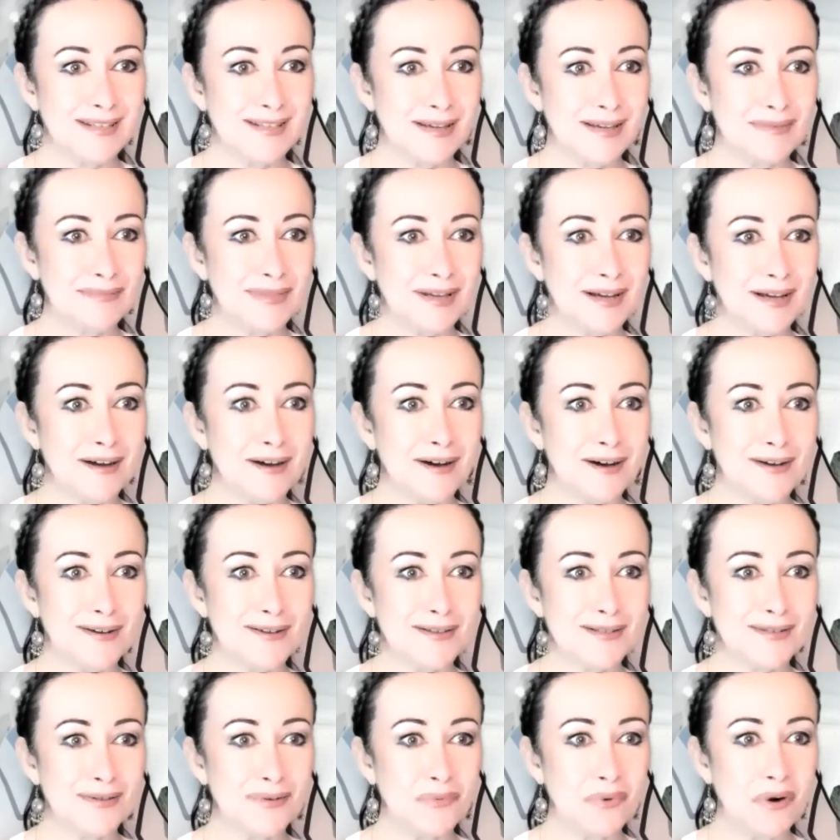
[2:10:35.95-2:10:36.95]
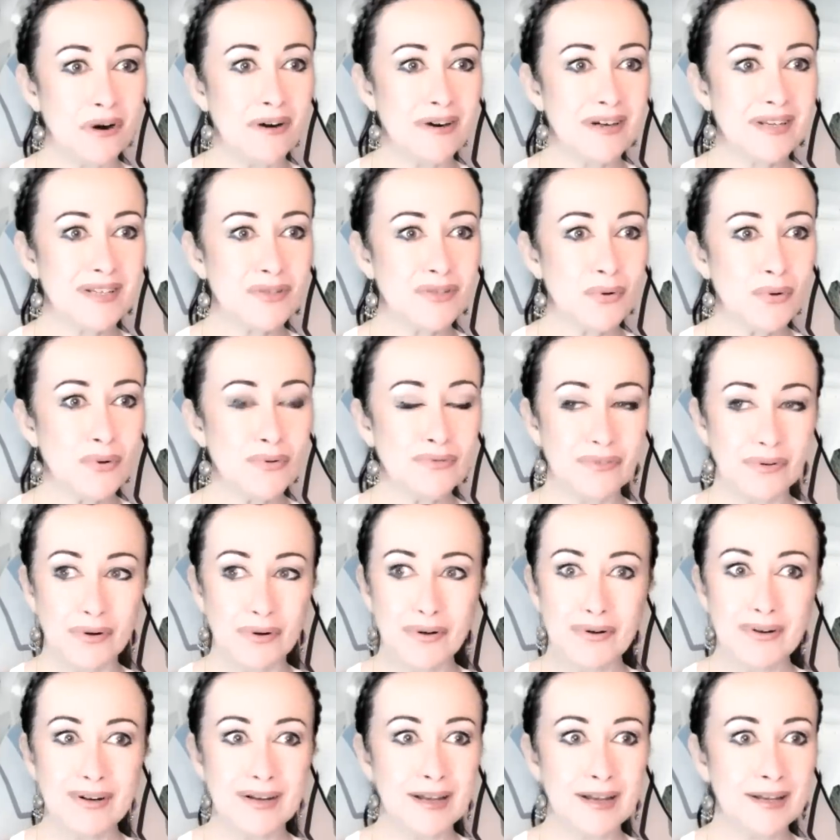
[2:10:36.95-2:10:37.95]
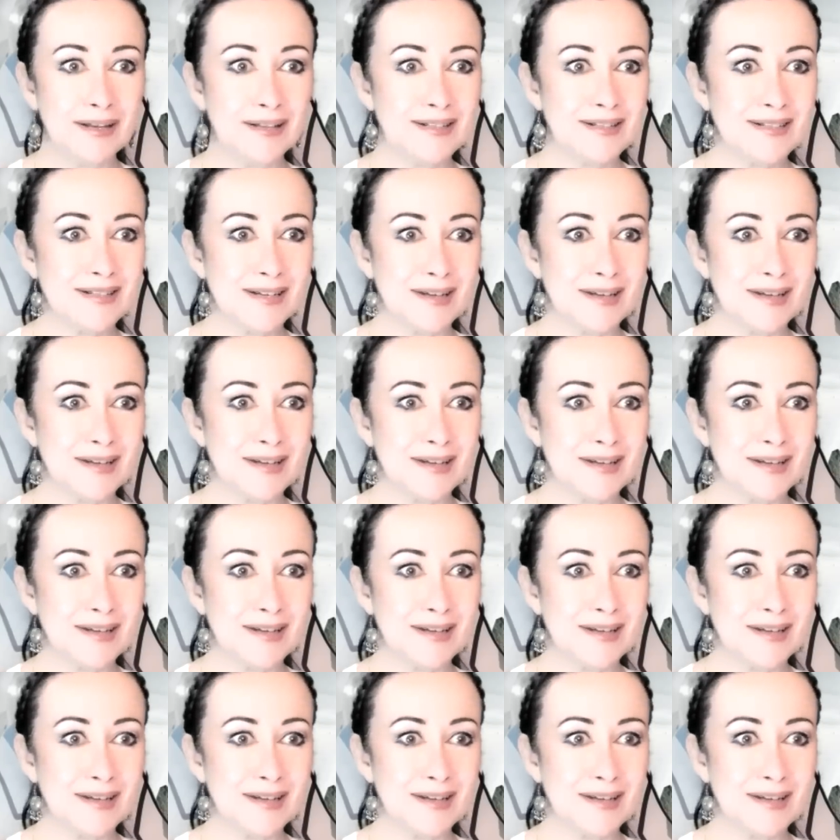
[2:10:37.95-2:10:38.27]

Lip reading: because the war is over and